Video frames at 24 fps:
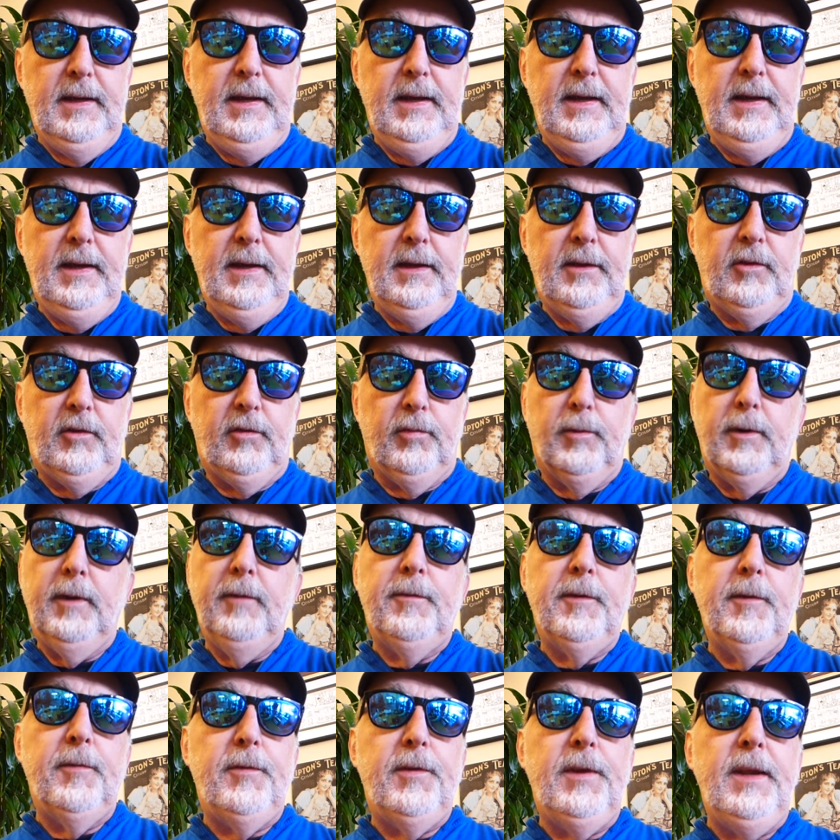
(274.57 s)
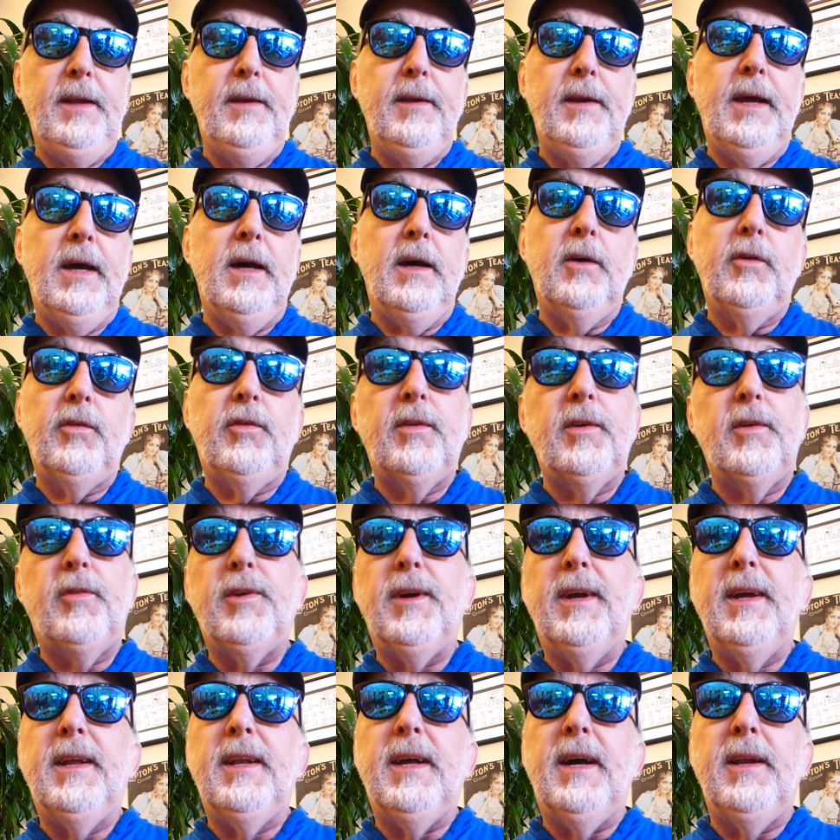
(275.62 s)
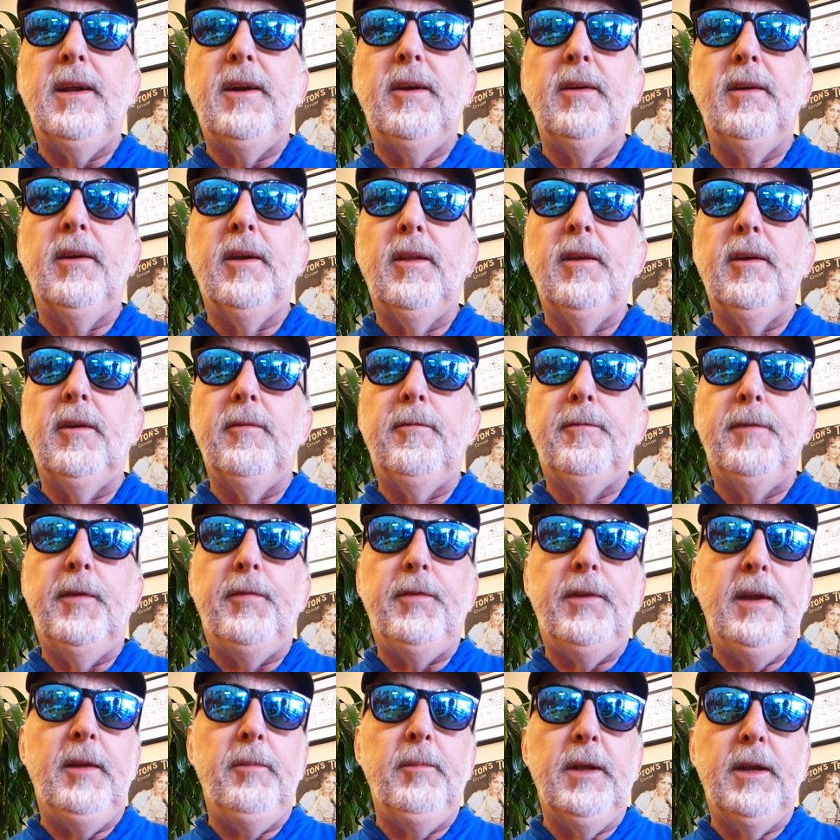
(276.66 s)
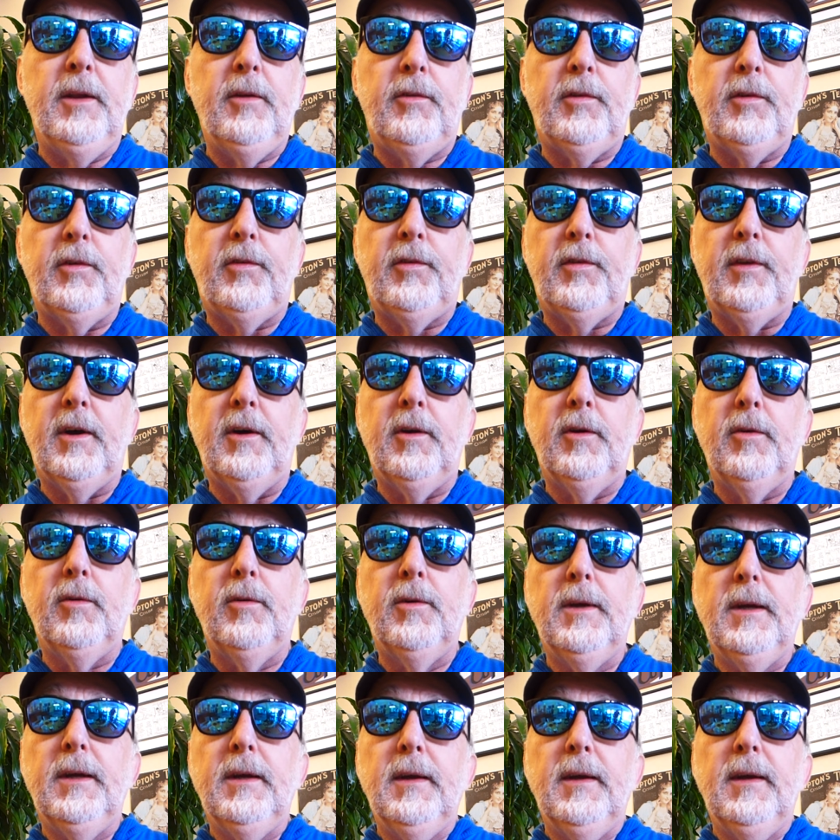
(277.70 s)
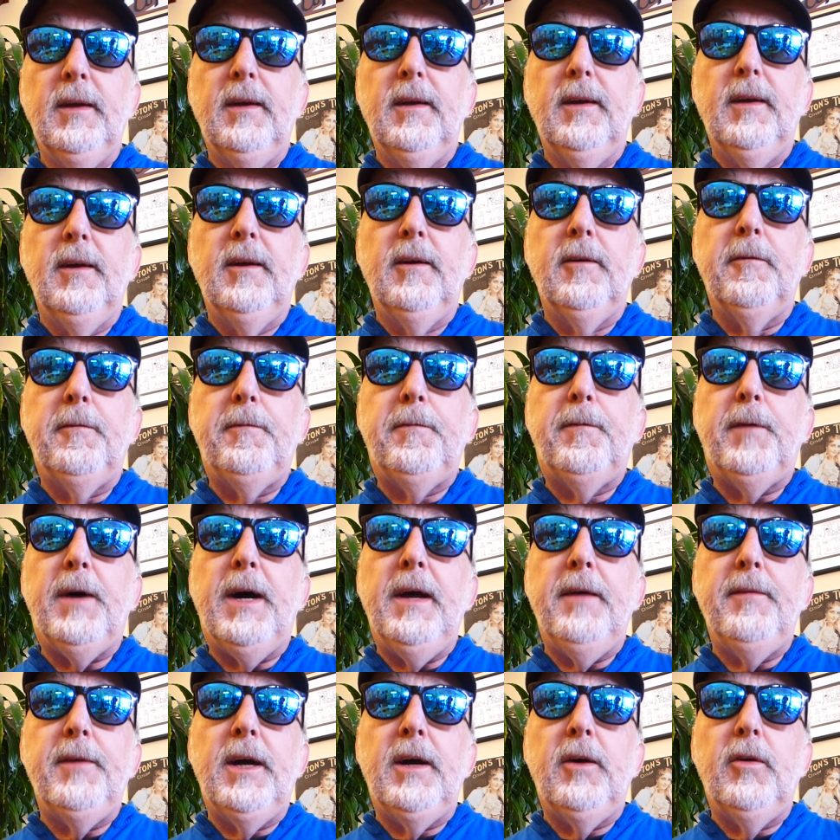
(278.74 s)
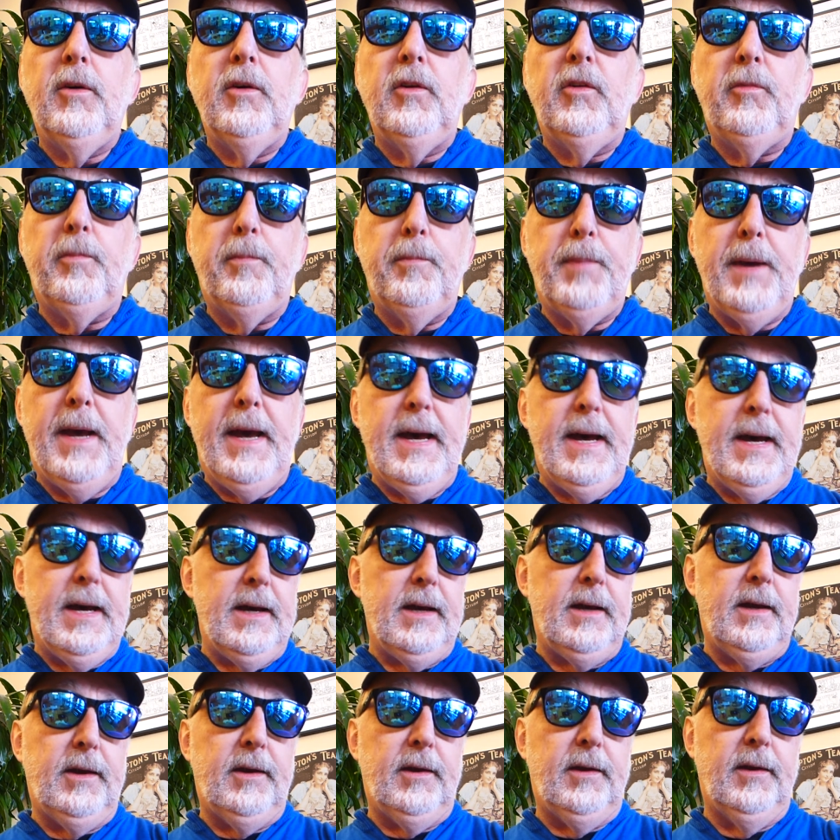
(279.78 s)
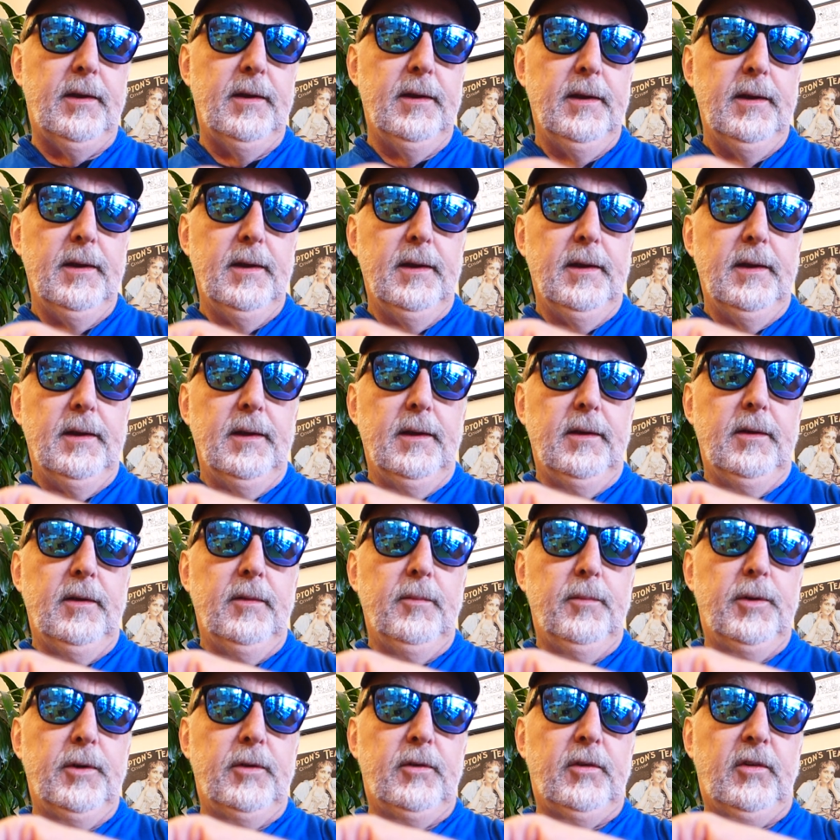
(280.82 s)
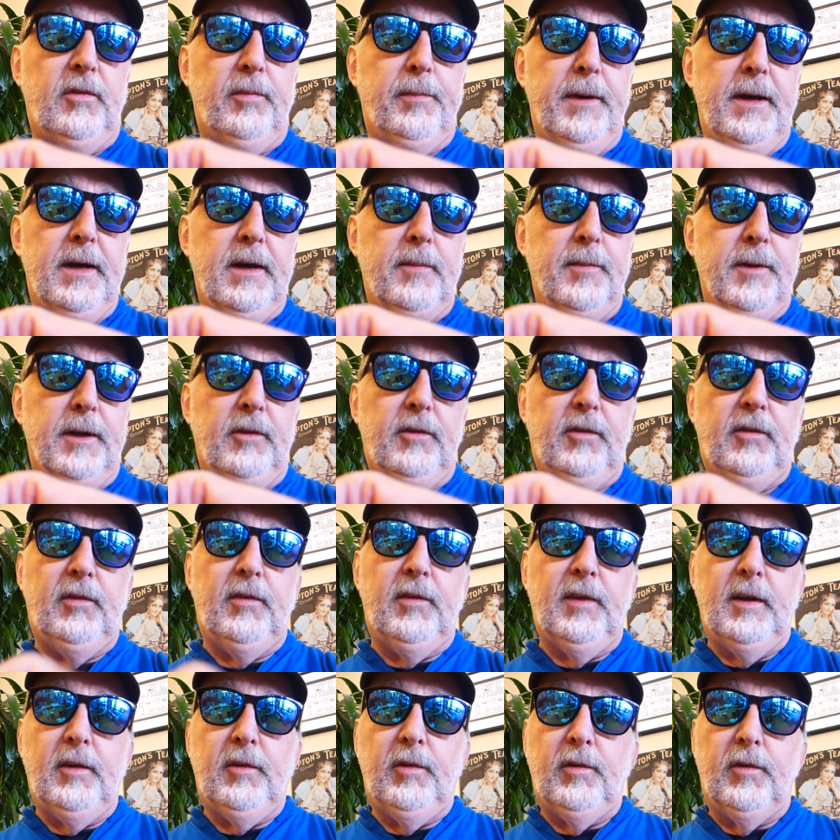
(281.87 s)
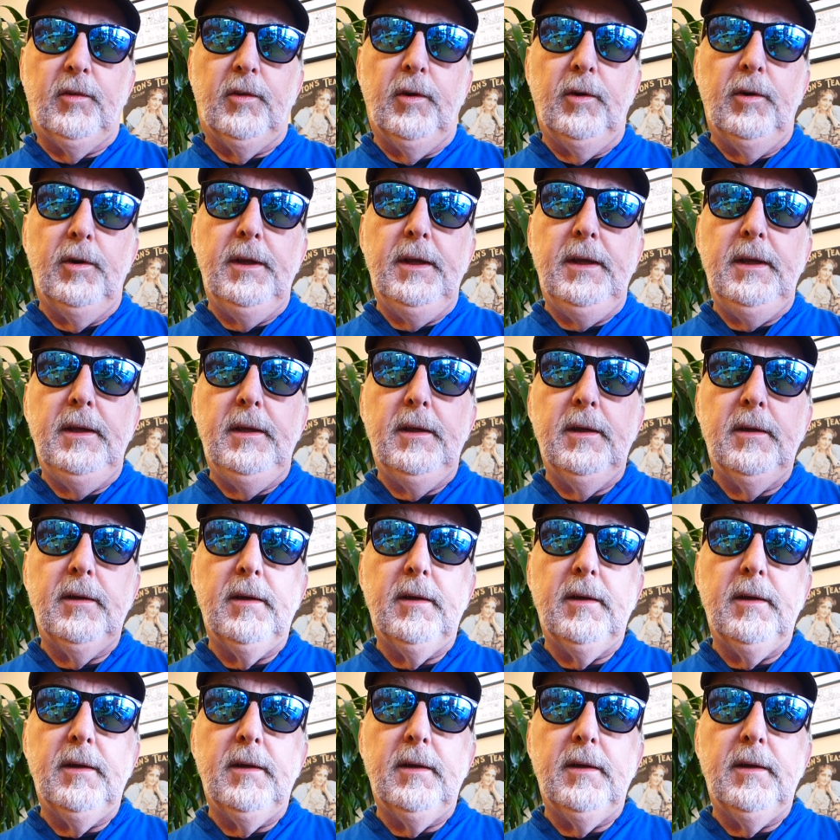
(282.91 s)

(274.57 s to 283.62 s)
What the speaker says: It's 1:15 now, so try and get out of here in another 15 minutes or so. We're 5 hours back, puts us back about 6:30.